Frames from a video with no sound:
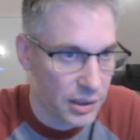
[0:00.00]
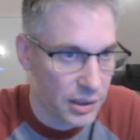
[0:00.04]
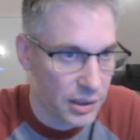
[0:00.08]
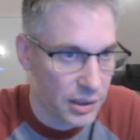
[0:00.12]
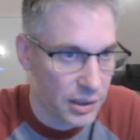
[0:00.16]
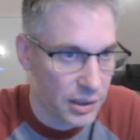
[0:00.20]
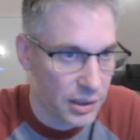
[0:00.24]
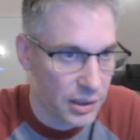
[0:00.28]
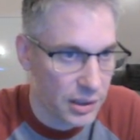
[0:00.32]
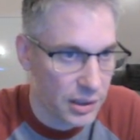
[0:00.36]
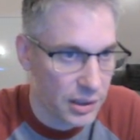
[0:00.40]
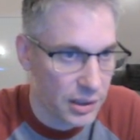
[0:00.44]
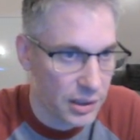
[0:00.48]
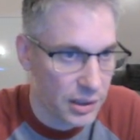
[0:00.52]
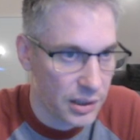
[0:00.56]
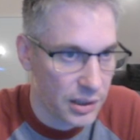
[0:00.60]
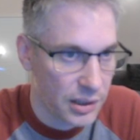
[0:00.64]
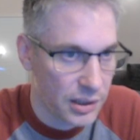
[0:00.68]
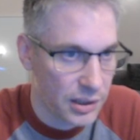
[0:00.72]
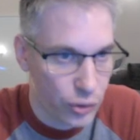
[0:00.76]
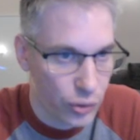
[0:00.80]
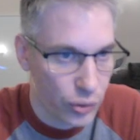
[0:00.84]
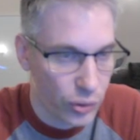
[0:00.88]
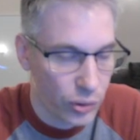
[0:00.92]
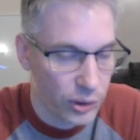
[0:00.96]
The rook is
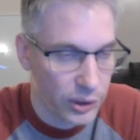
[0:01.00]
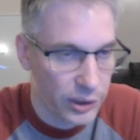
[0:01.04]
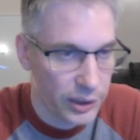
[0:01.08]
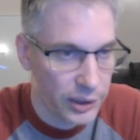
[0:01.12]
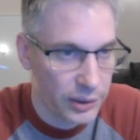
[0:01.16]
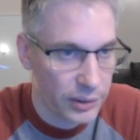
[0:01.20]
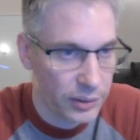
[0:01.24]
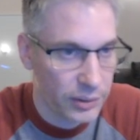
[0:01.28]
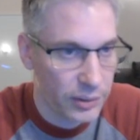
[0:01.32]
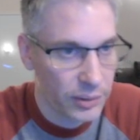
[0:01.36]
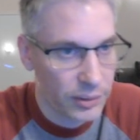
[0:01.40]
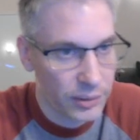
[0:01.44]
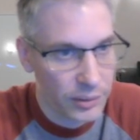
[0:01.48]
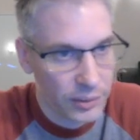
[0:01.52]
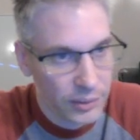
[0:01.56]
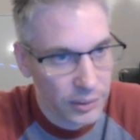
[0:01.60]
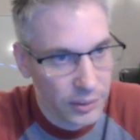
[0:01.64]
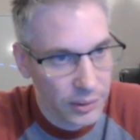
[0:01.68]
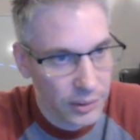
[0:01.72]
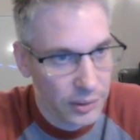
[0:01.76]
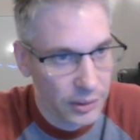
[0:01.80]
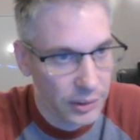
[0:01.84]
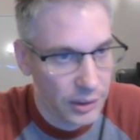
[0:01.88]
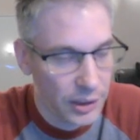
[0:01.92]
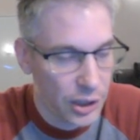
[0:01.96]
controlling
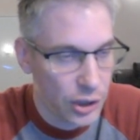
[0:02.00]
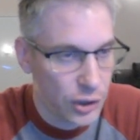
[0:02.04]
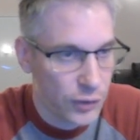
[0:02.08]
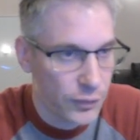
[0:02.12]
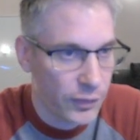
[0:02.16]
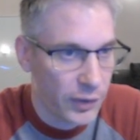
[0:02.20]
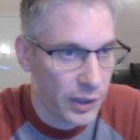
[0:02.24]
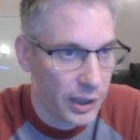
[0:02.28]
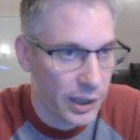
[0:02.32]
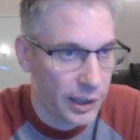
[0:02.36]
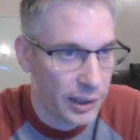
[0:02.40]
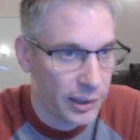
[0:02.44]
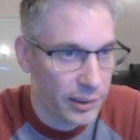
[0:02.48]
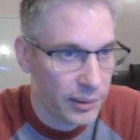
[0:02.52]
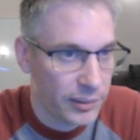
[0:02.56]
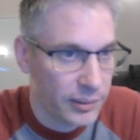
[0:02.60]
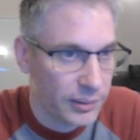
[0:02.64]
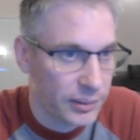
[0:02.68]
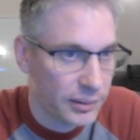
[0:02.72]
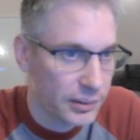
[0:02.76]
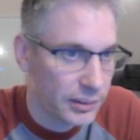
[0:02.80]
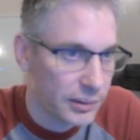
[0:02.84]
the h-file.